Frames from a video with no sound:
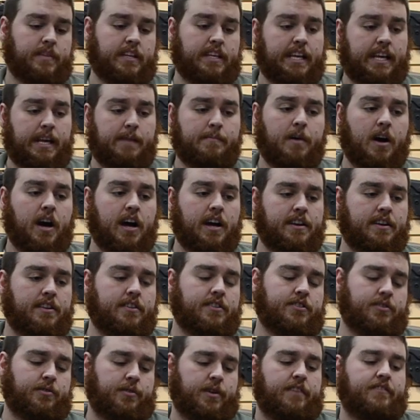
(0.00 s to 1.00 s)
key mod,
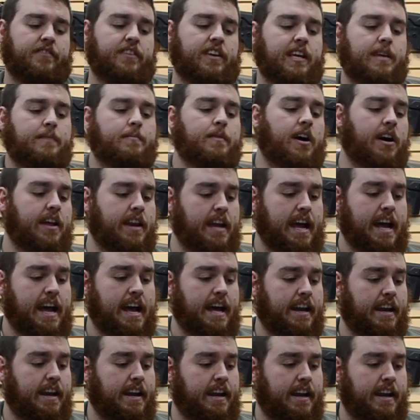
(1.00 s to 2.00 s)
so you have key mod
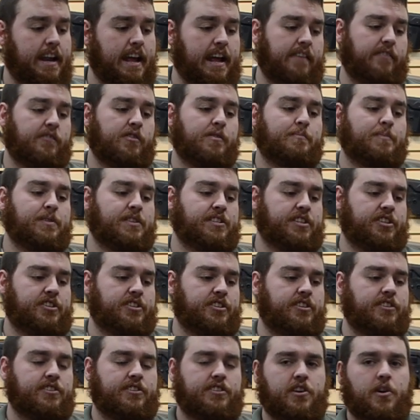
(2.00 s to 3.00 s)
at every
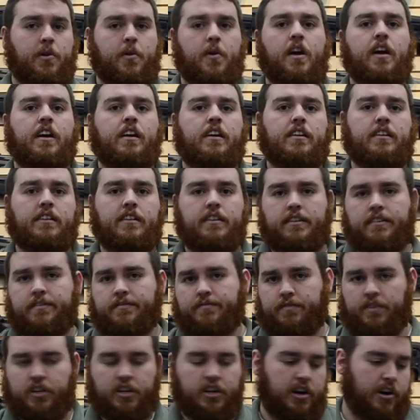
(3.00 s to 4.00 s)
position. So,
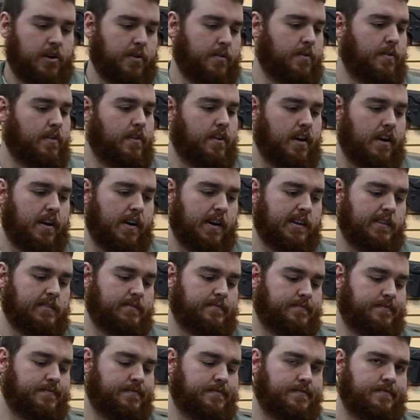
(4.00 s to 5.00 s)
you know,
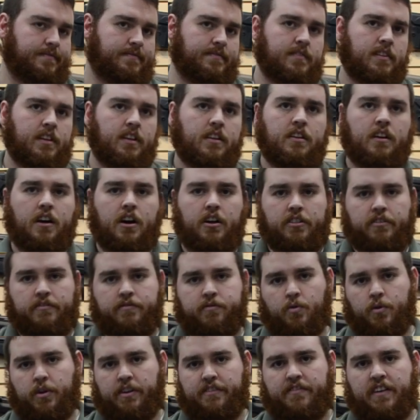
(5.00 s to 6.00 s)
um, on the
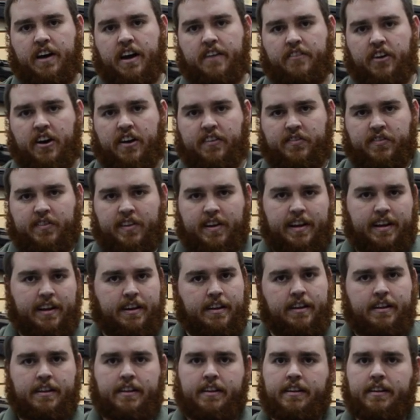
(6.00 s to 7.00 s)
45
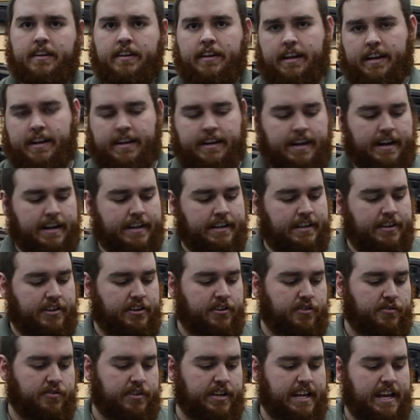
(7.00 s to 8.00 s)
offset and 90
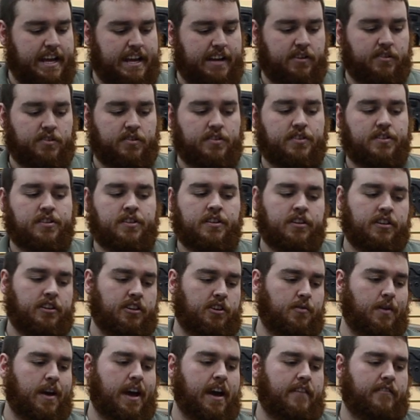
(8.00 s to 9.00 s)
degree angles,
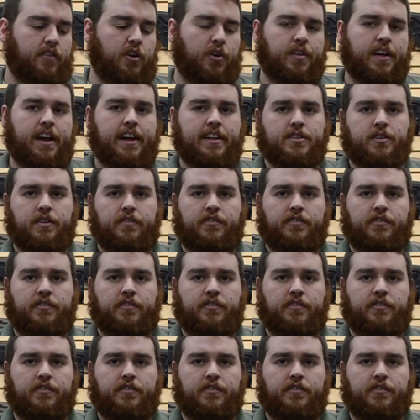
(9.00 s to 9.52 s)
you have all that. So